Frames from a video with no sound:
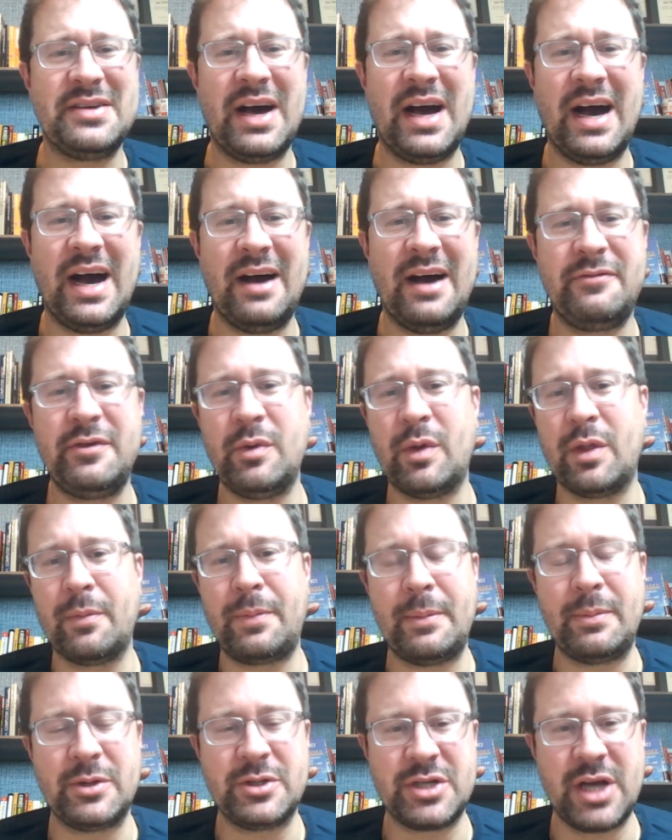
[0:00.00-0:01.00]
a few other
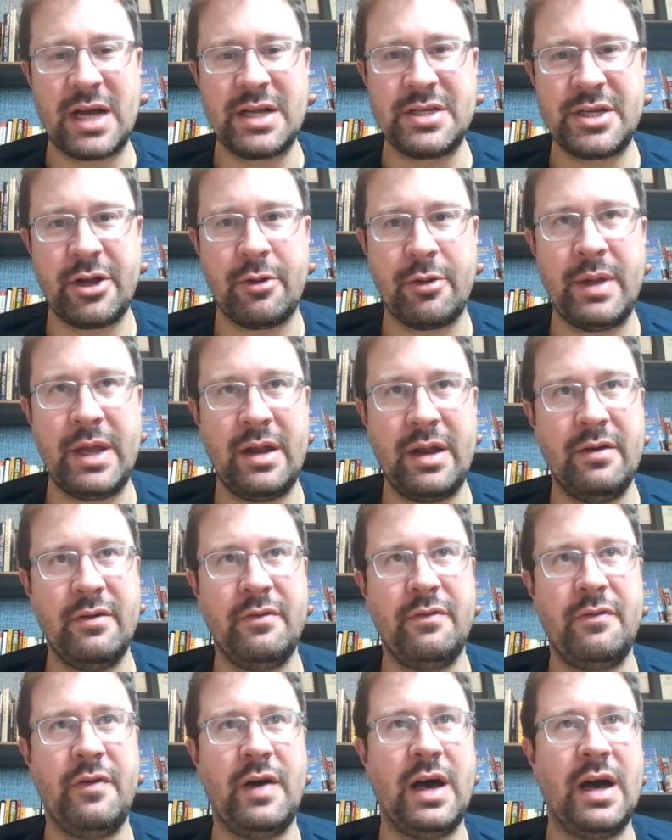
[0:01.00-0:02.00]
people, John
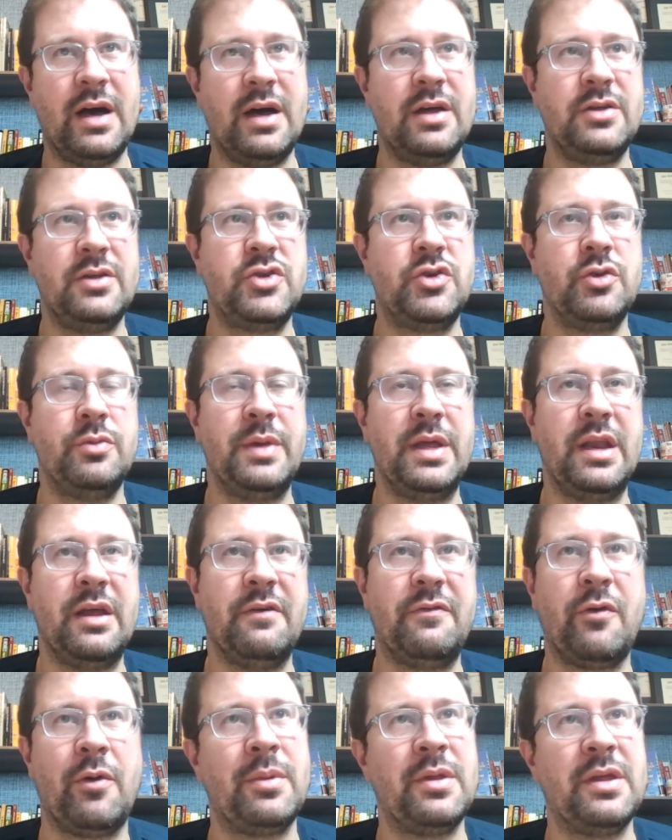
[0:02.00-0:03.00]
Terramina of True
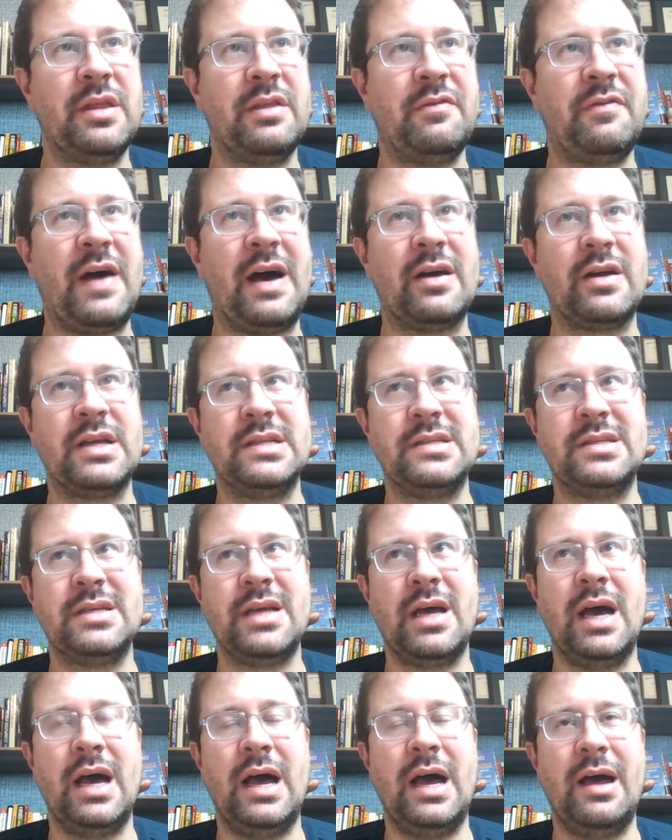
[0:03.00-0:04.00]
Media, formerly the Falcons,
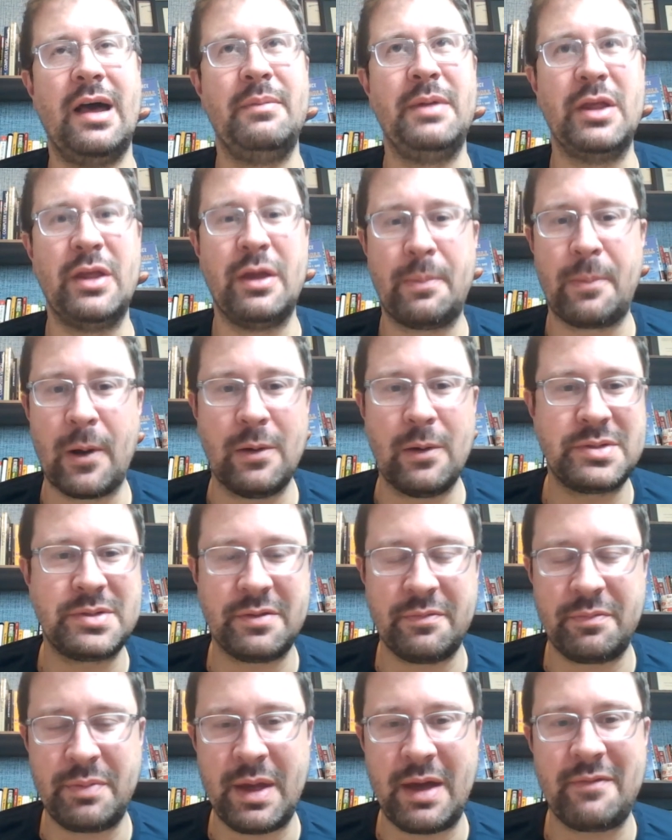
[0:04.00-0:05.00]
Amelia
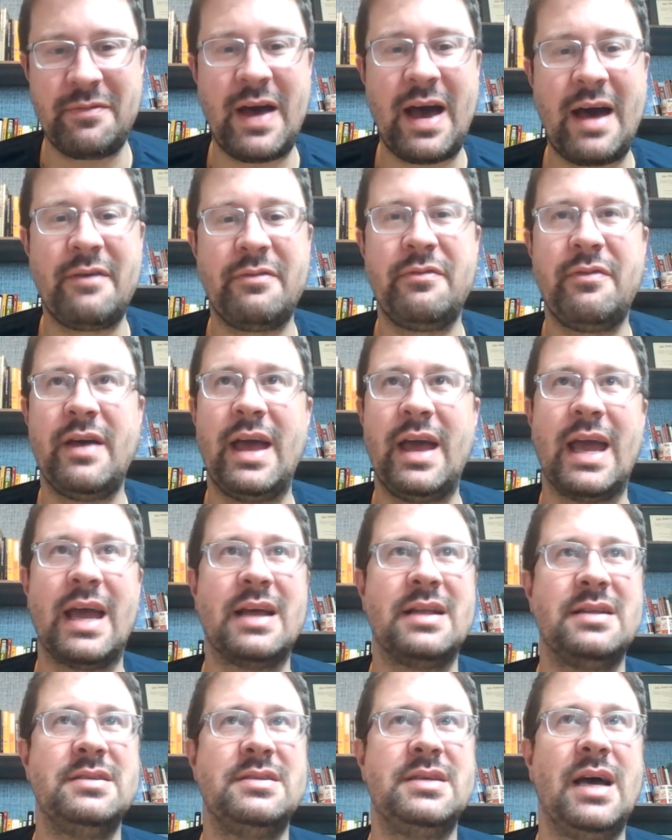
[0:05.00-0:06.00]
Probst of PFF,
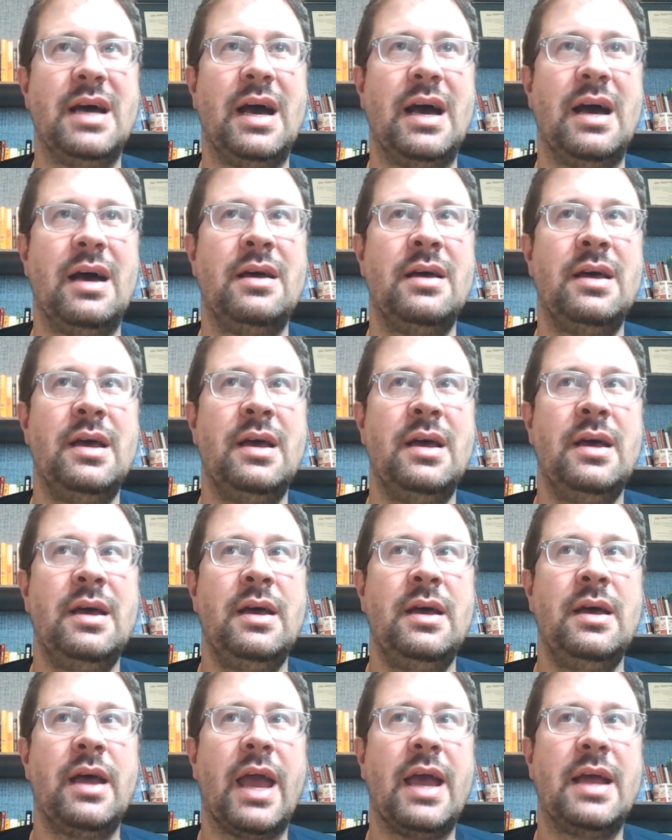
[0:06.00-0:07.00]
and
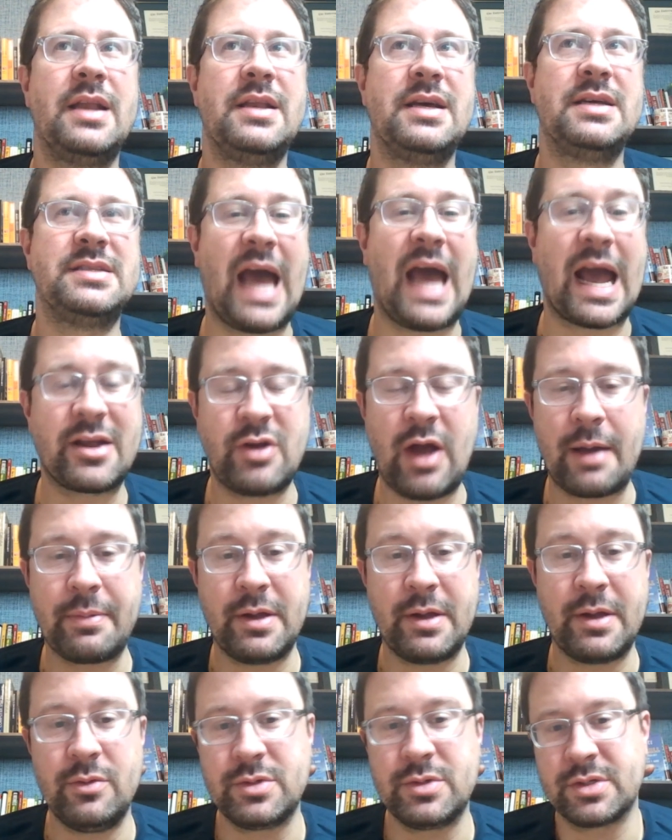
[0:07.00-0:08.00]
Zach
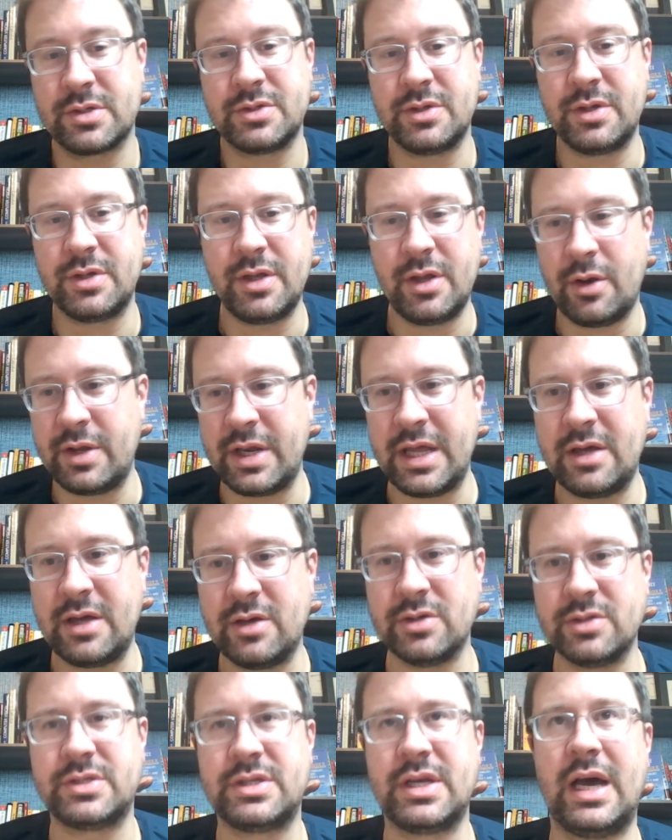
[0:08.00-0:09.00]
Drapkin, who was also, an
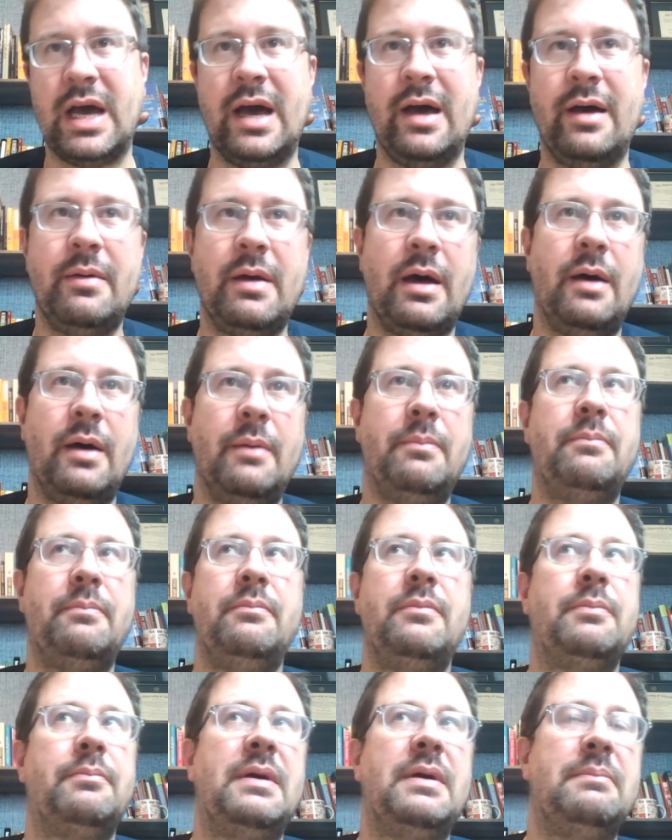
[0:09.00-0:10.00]
Eagles
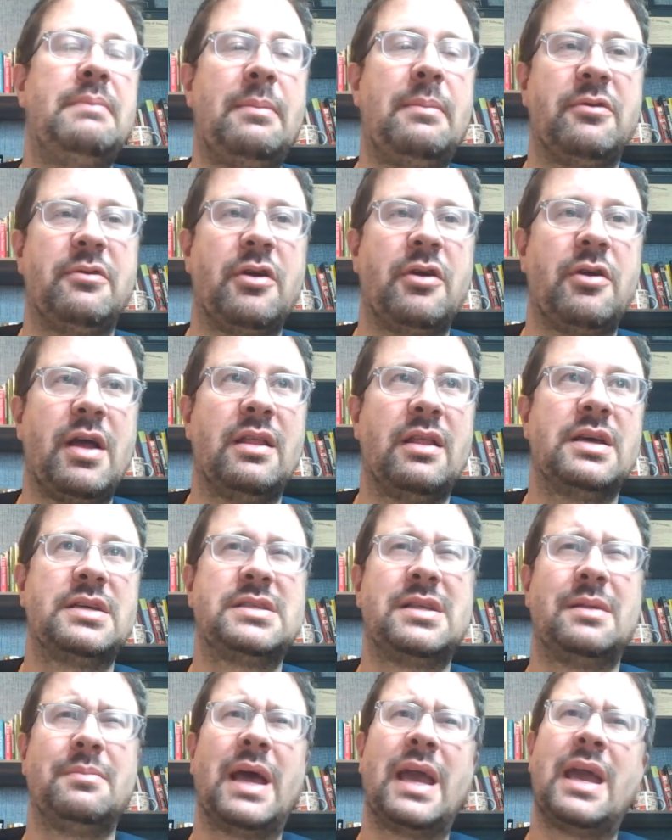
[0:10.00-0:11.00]
member of their
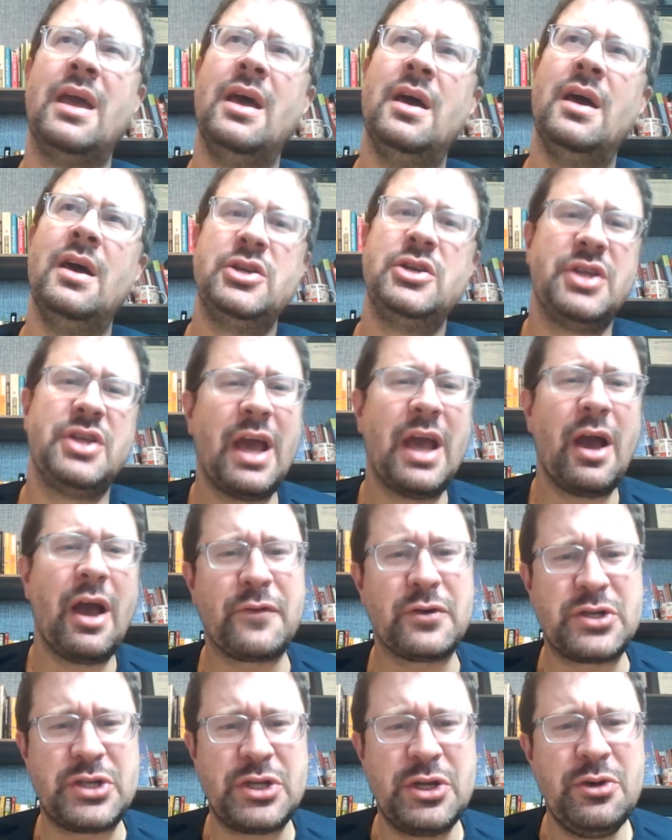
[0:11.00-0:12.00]
analytics. I'm like, should they go
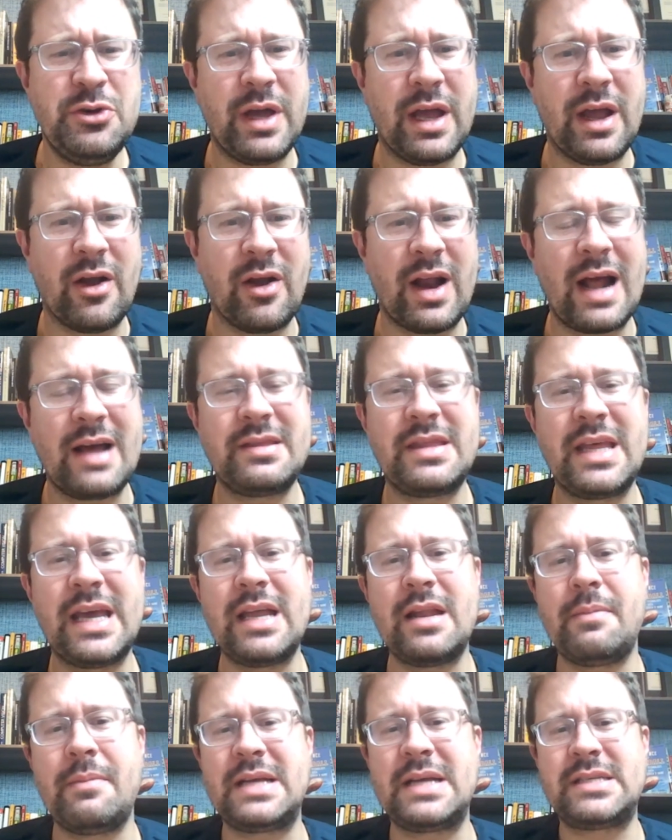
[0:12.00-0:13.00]
for 2 here? And I'm
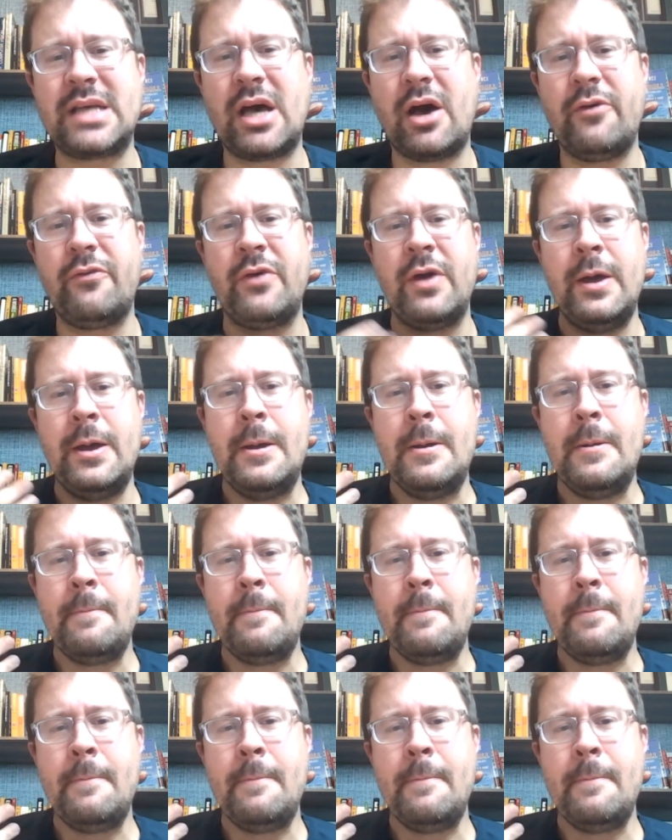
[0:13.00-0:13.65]
thinking to myself,